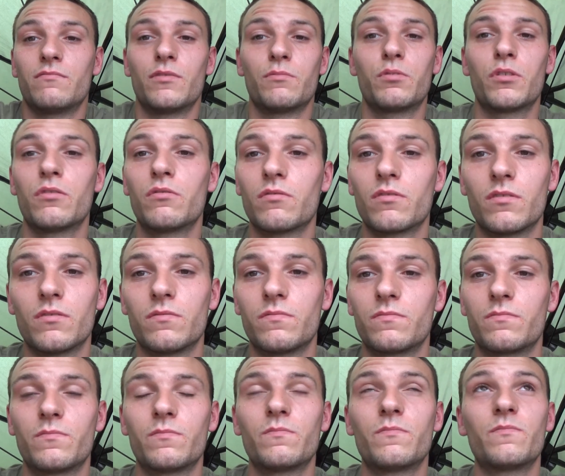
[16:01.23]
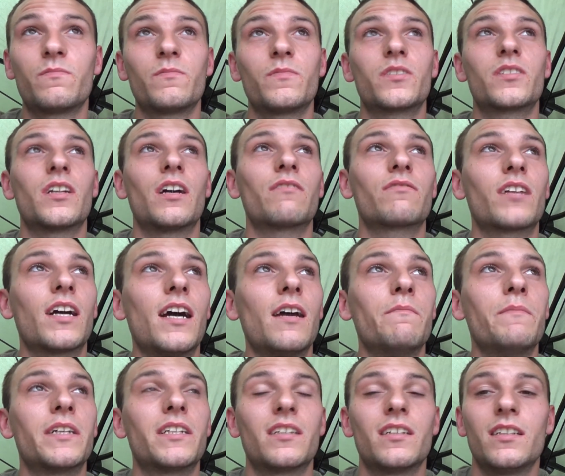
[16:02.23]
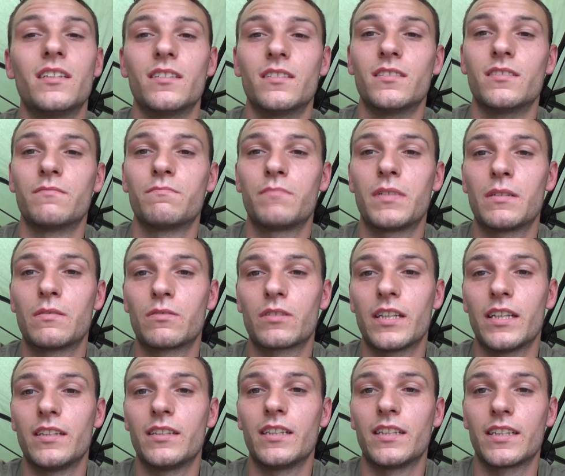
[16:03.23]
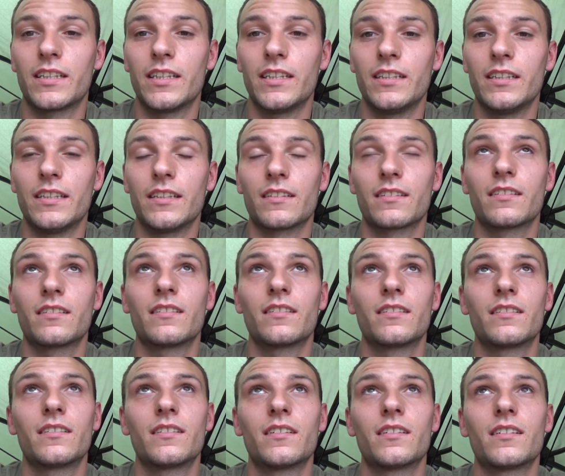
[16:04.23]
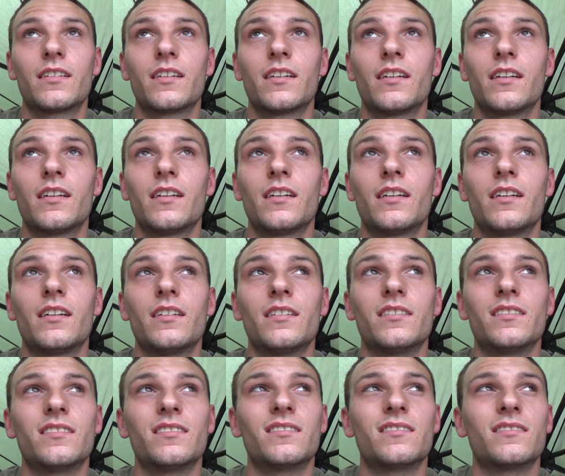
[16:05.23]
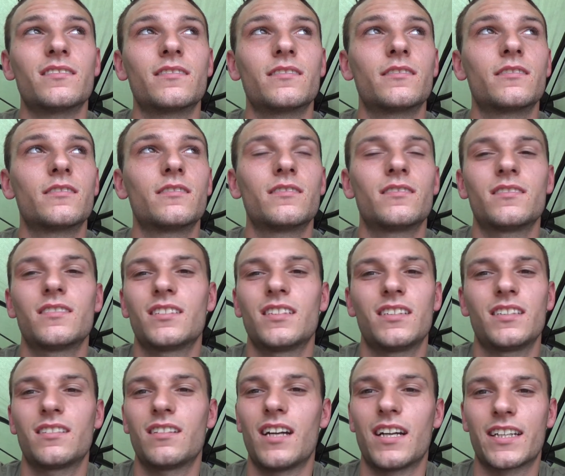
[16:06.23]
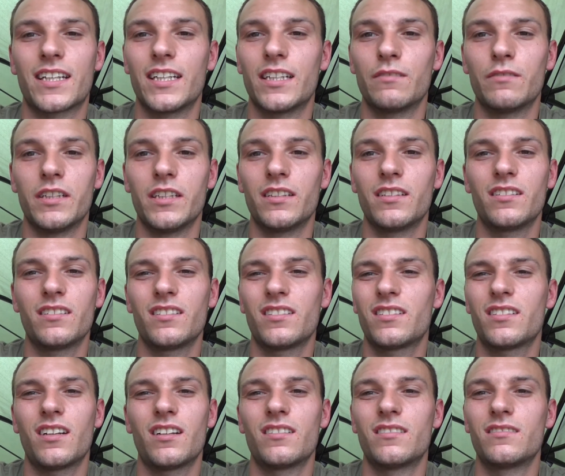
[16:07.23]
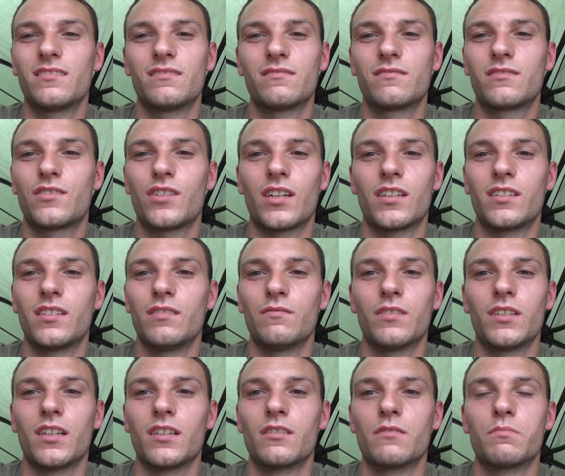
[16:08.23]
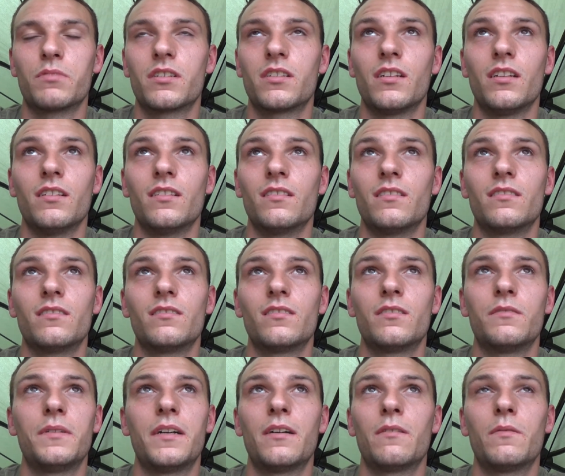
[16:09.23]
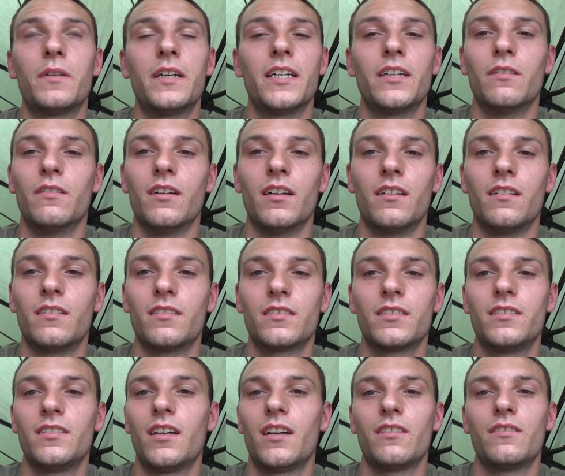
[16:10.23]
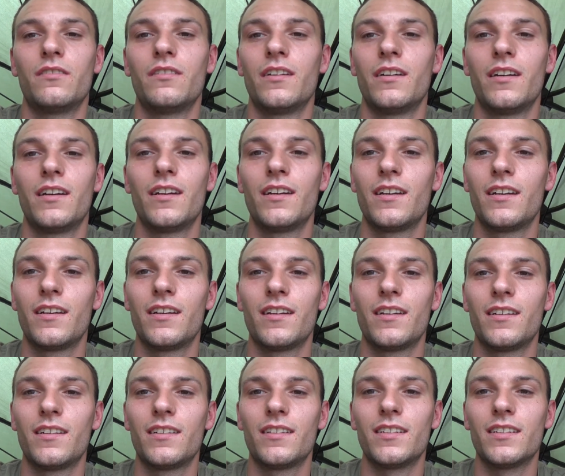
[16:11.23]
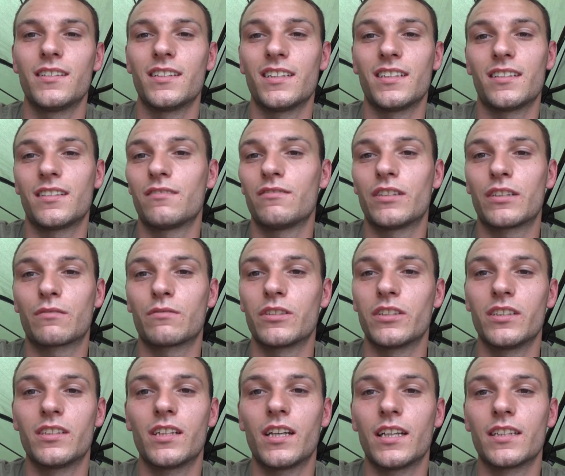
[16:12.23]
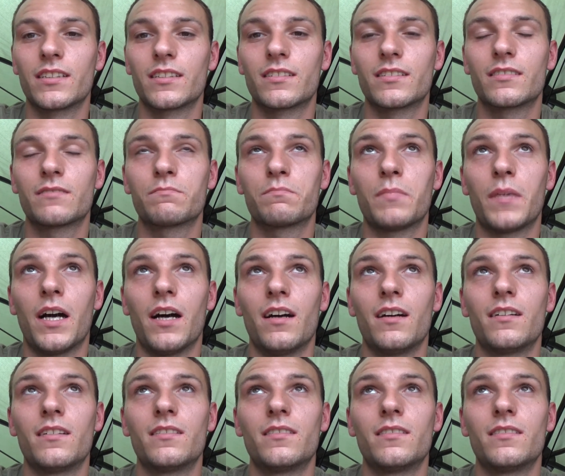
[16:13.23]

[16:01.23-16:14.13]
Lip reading: reports of stuff going missing and people getting their gear nicked, and it's like anywhere, you can't trust it 100%, no matter where you are. You know, it's the risk what you take, but